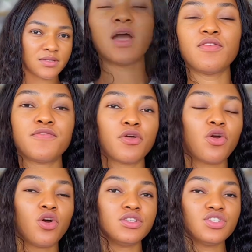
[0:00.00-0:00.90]
Now, for your
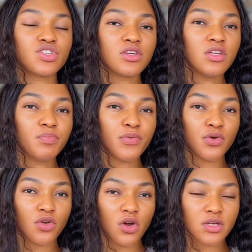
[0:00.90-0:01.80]
conditioning
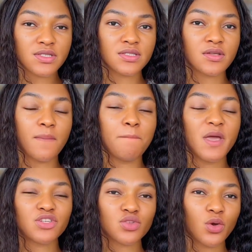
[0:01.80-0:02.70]
products,
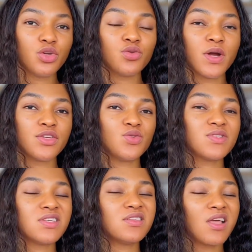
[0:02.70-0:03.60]
make sure you are
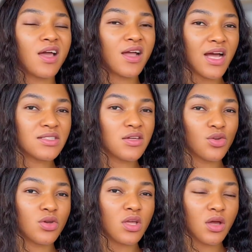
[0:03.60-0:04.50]
using a
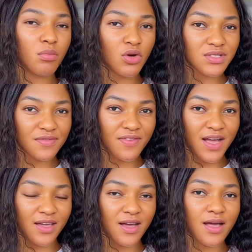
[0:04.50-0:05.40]
cationic
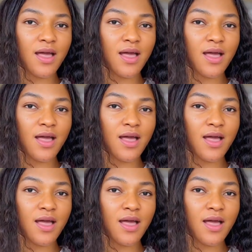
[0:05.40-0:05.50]
emulsifier